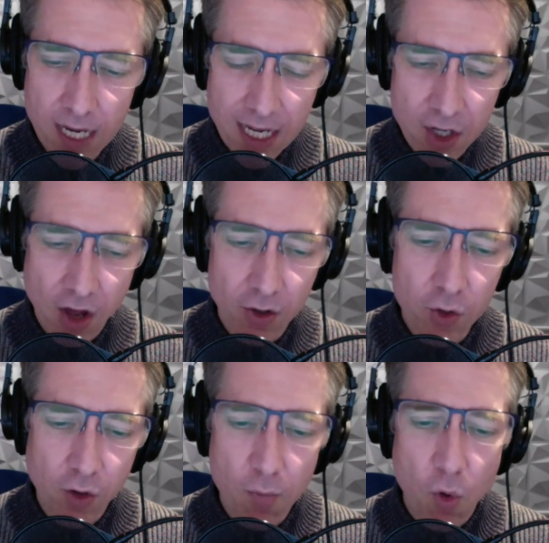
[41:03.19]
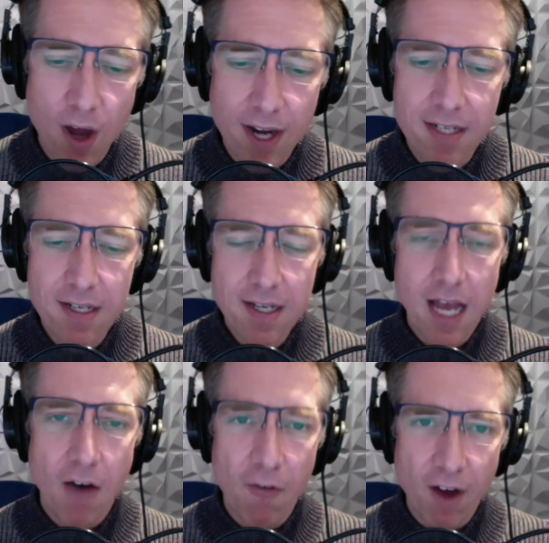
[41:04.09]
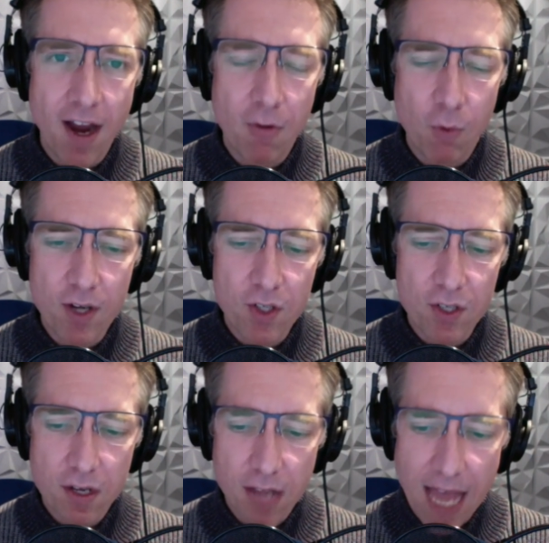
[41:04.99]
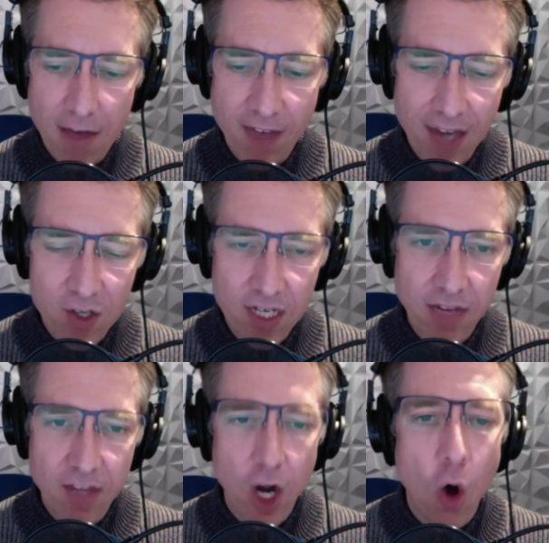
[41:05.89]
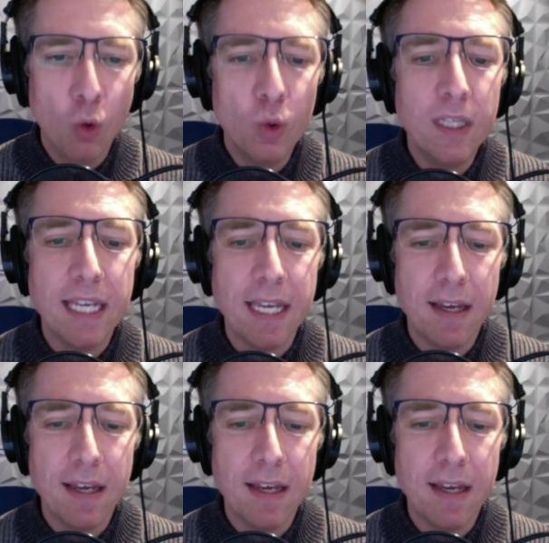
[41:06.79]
Donald Trump wanted a vaccine that only